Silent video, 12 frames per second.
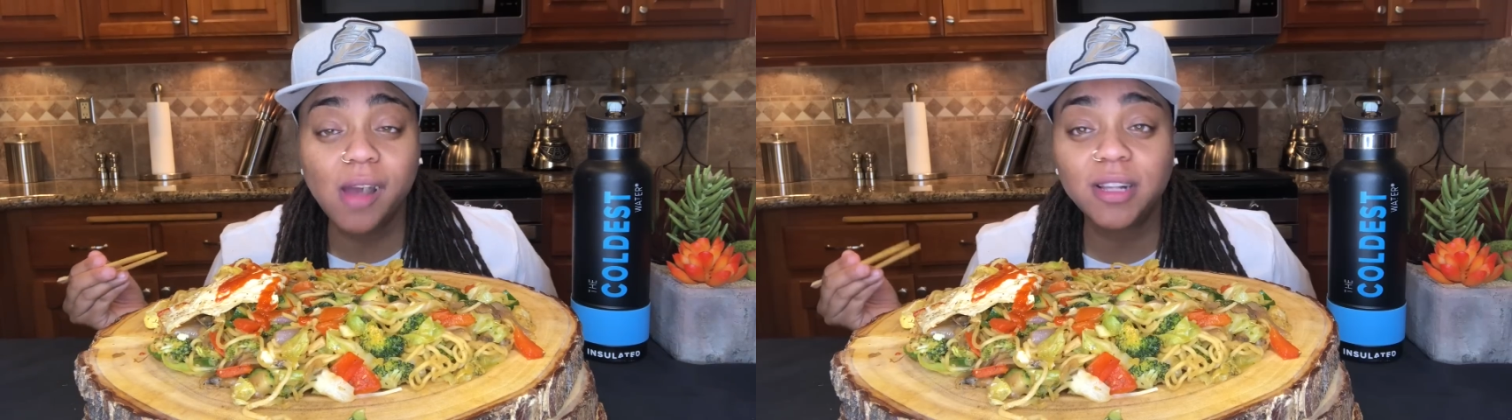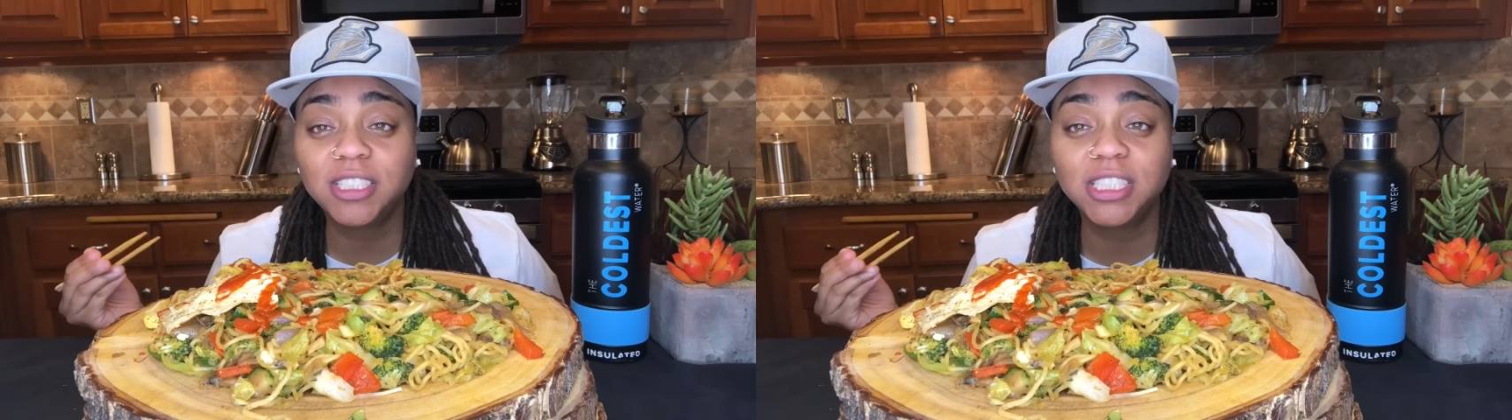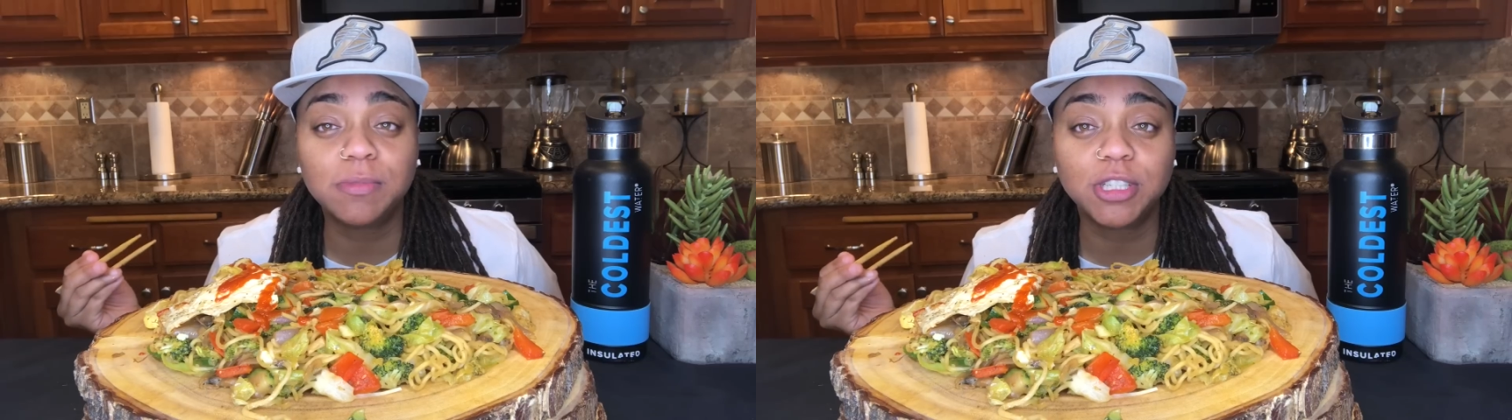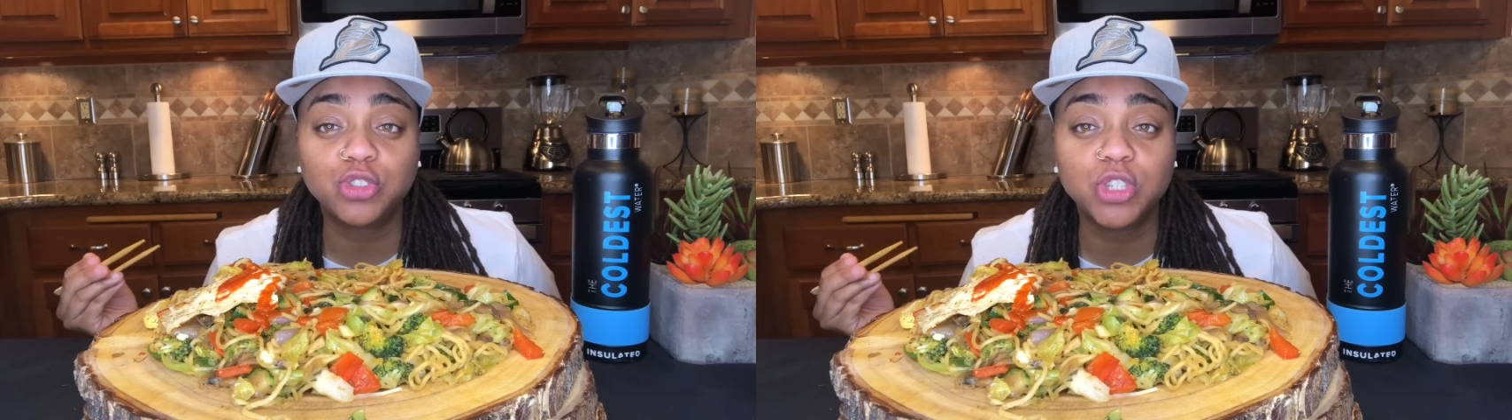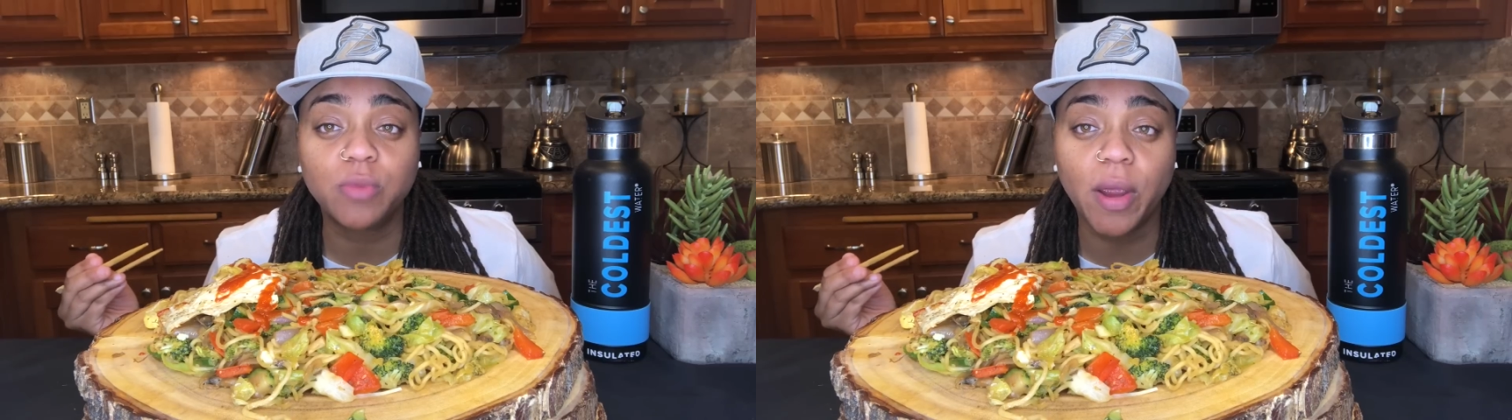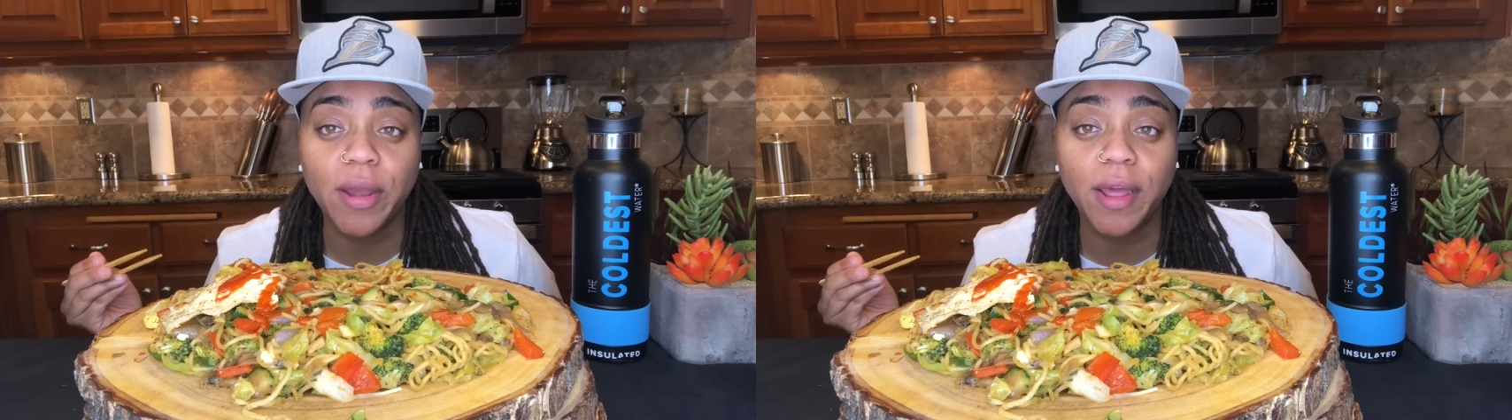can see my street
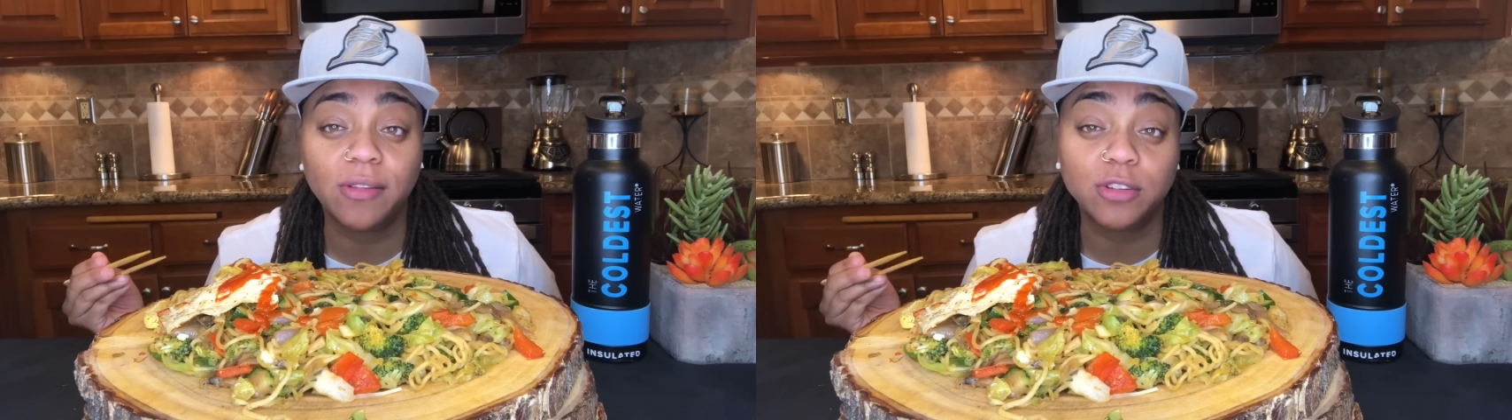right now,